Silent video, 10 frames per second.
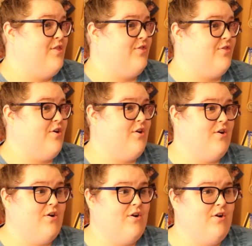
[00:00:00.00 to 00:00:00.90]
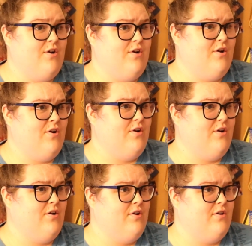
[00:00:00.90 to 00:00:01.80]

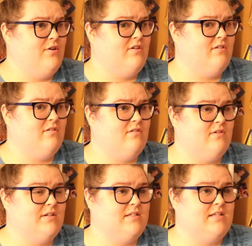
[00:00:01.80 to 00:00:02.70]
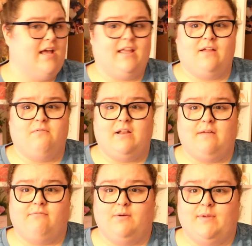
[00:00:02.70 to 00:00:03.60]
3rd or 2nd when
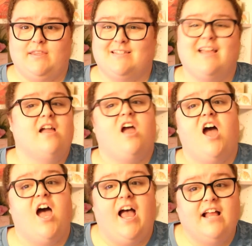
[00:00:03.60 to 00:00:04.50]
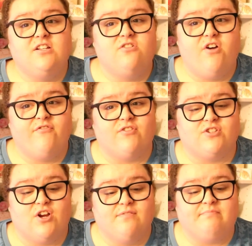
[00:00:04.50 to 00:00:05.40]
I'm filming this. I don't know for
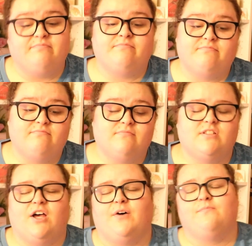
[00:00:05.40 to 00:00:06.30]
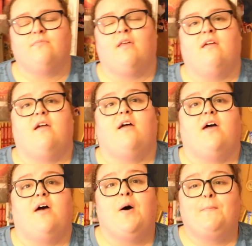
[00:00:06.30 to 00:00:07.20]
sure. So,
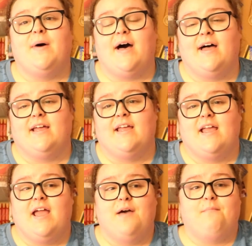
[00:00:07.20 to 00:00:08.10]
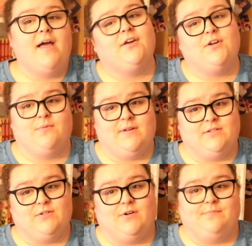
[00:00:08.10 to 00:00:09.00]
but my
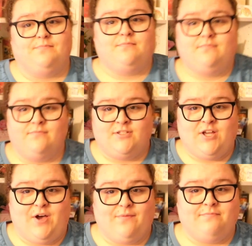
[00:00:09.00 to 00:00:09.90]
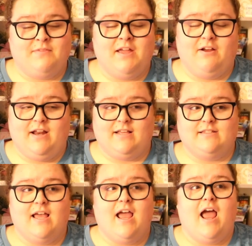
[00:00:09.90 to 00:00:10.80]
Goodreads goal. So, here it
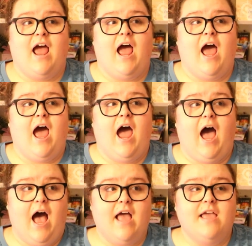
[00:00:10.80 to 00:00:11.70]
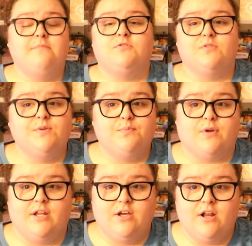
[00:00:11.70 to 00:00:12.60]
is. I am doing
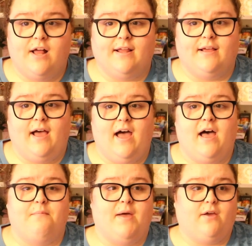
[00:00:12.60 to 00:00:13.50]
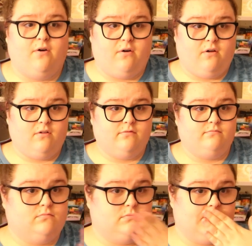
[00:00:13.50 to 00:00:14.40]
pretty good on it. My goal,
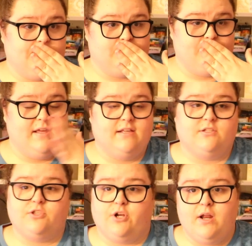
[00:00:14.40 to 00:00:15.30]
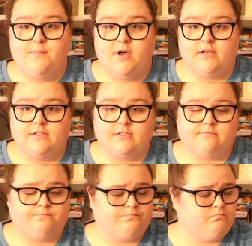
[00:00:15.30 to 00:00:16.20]
is 30 books.
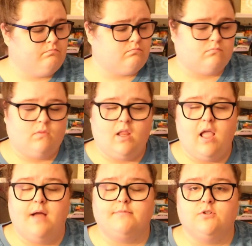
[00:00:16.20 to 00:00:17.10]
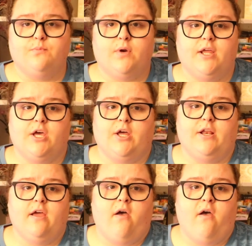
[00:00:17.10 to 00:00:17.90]
I'm doing pretty good.